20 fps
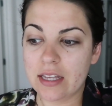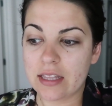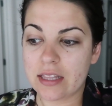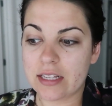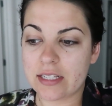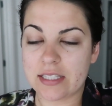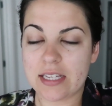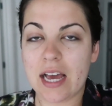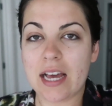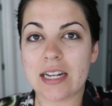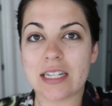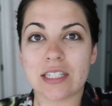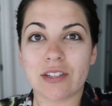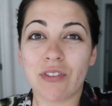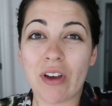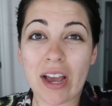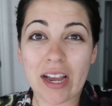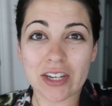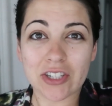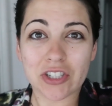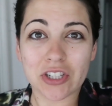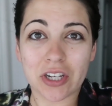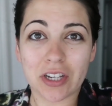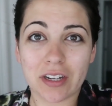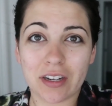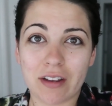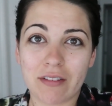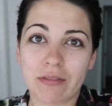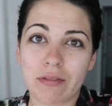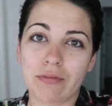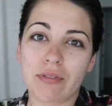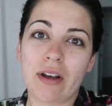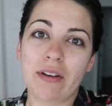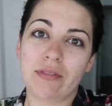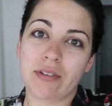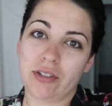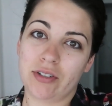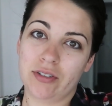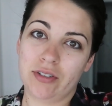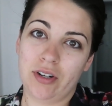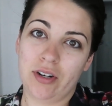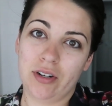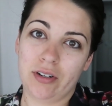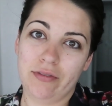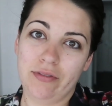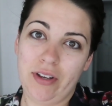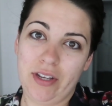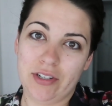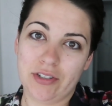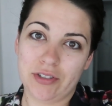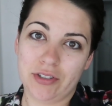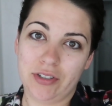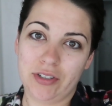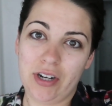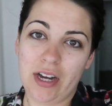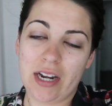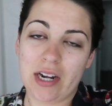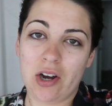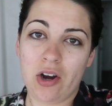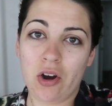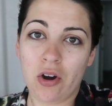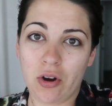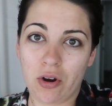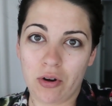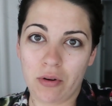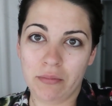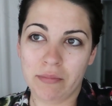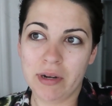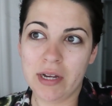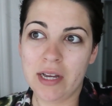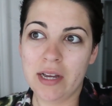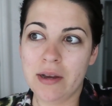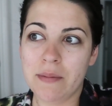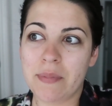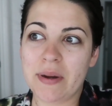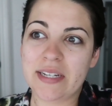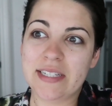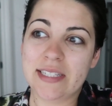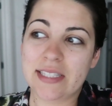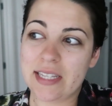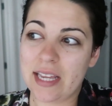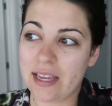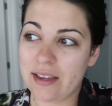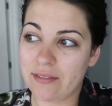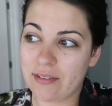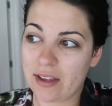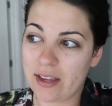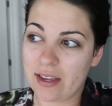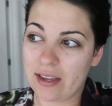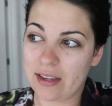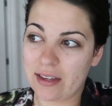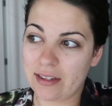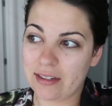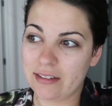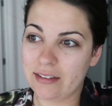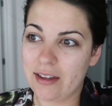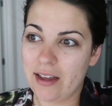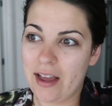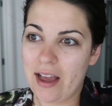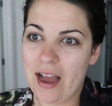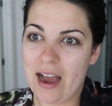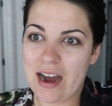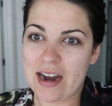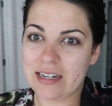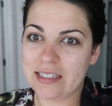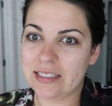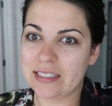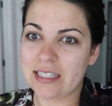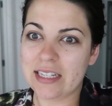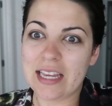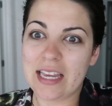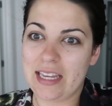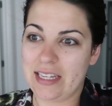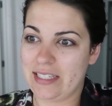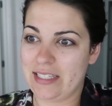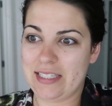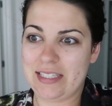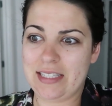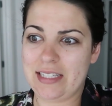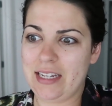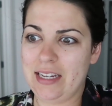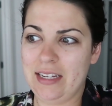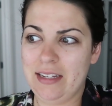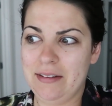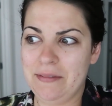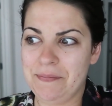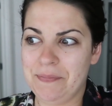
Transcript: the satisfaction of a five hundred dollar facial at home by saving at least